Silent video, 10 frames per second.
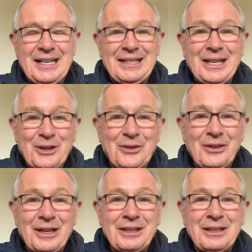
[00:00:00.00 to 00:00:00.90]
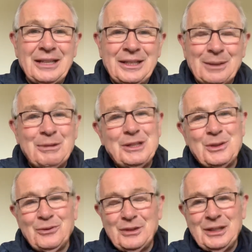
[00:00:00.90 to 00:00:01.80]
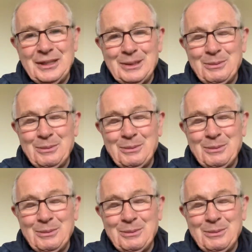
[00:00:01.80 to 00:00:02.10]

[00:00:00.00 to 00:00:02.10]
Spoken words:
that are in their midst, you have the